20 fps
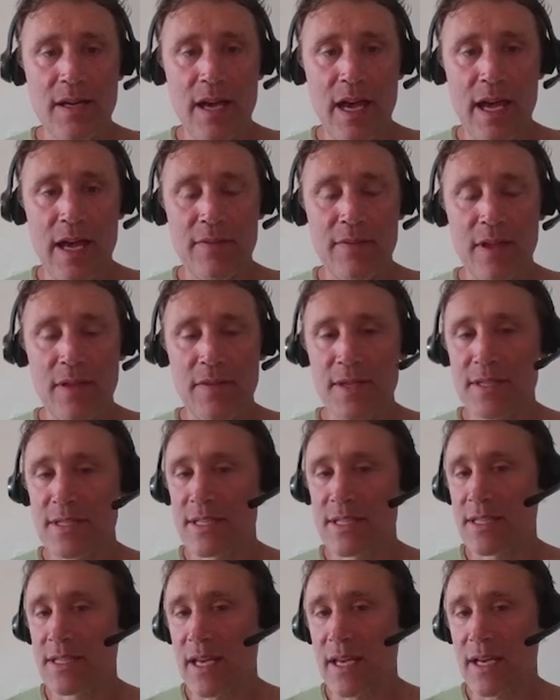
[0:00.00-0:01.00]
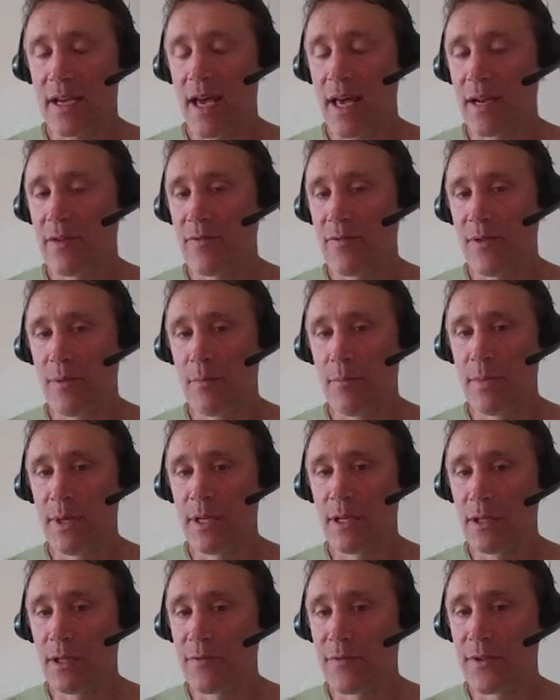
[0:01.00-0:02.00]
And then this is like kind of the
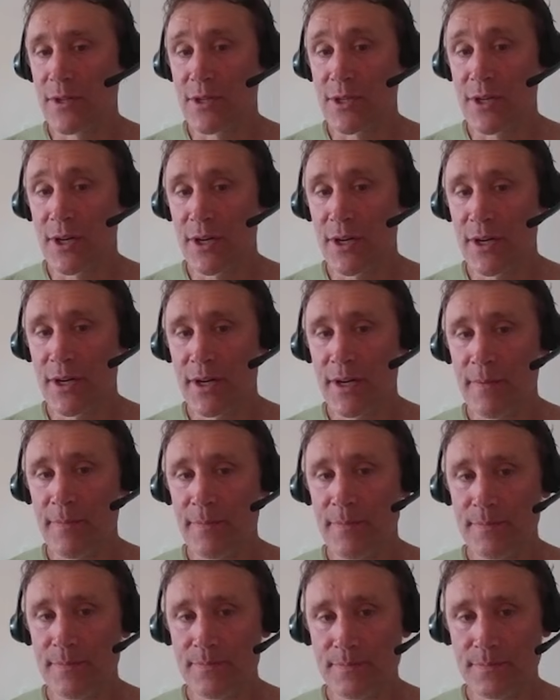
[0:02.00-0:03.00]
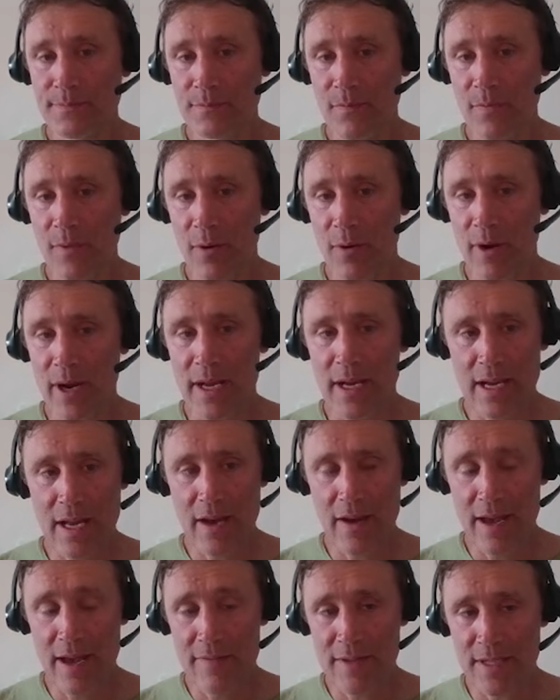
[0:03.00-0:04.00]
middle of the turn, right? And now
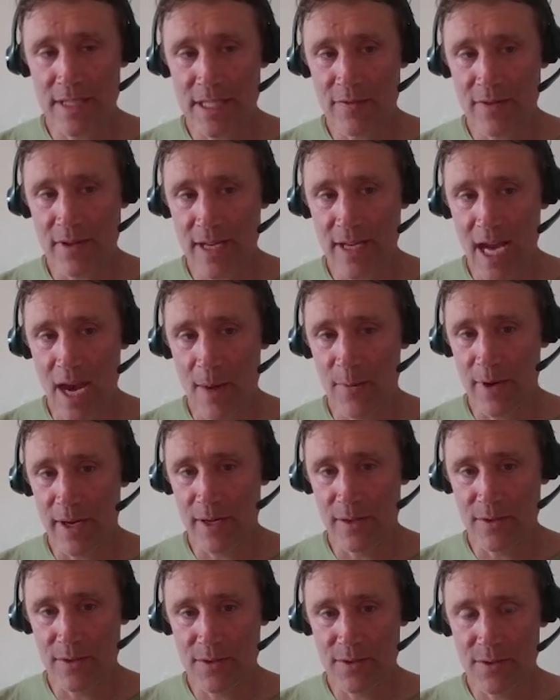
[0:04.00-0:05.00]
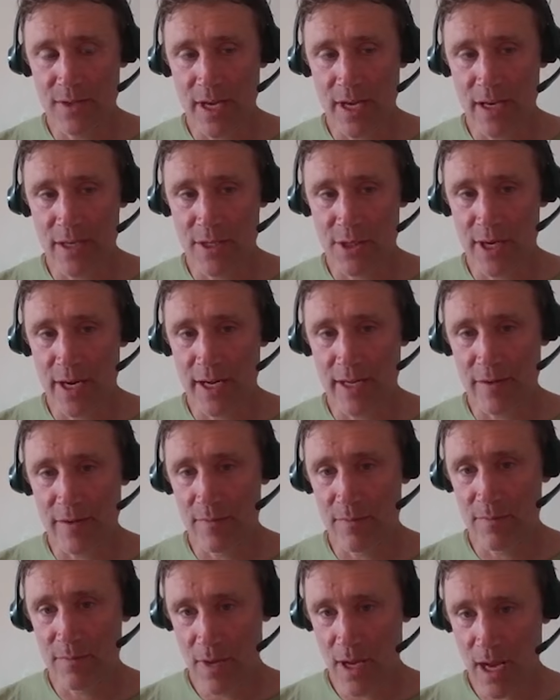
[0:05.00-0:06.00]
I have these different camera angles to kind of check it,
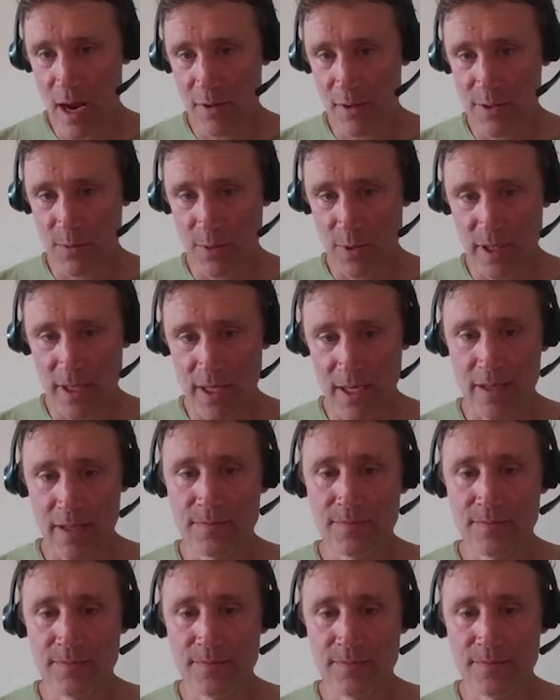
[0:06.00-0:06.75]
how it's working.